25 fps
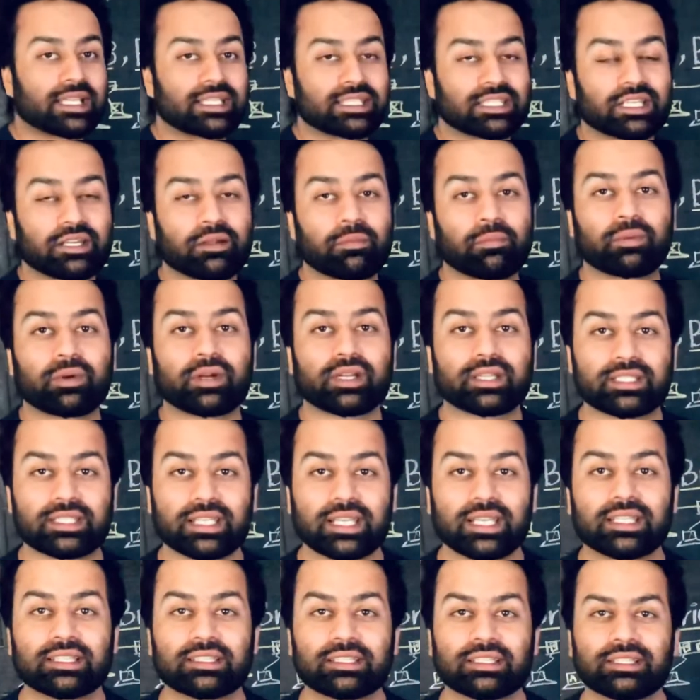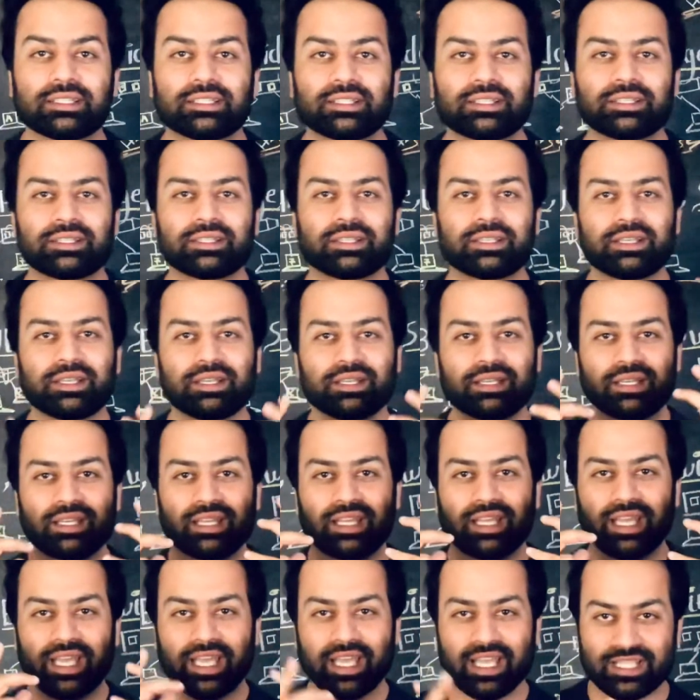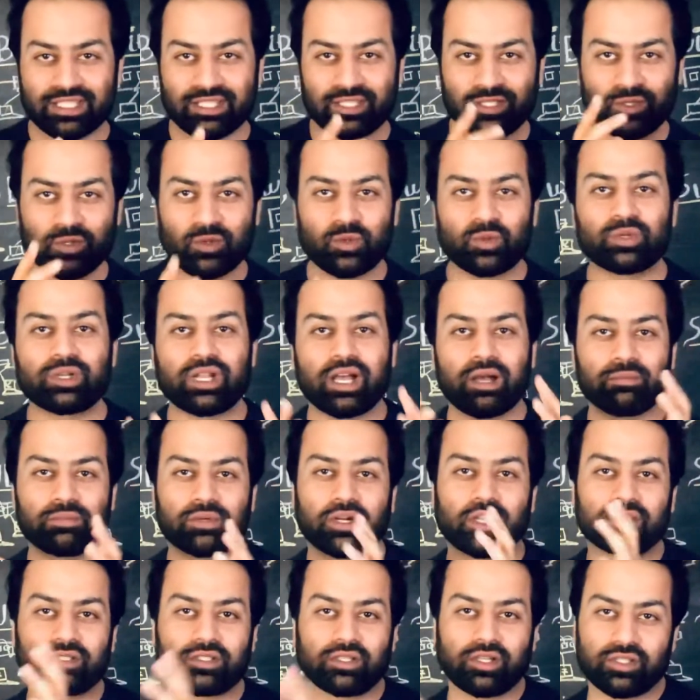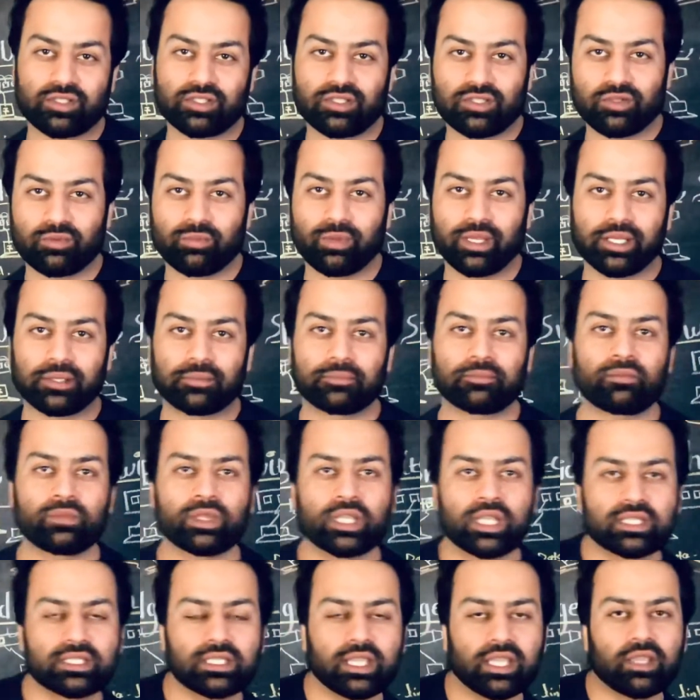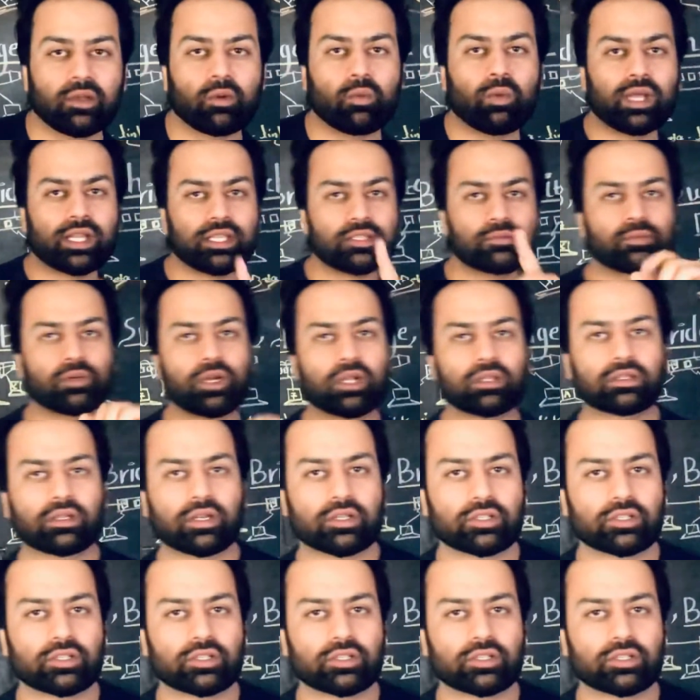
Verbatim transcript: represent its own a broadcast domain. See, what is broadcast